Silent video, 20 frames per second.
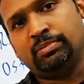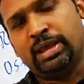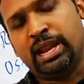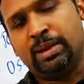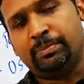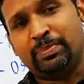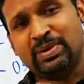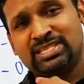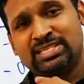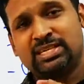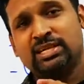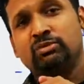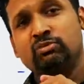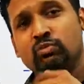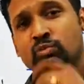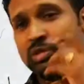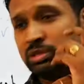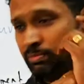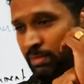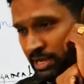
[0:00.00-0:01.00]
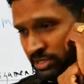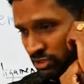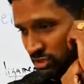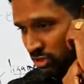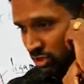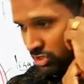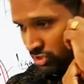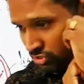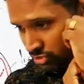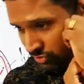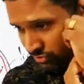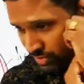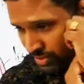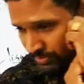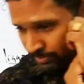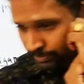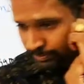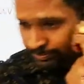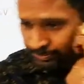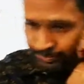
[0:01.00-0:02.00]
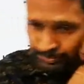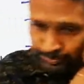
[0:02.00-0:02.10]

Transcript: And a person with muscular dystrophy,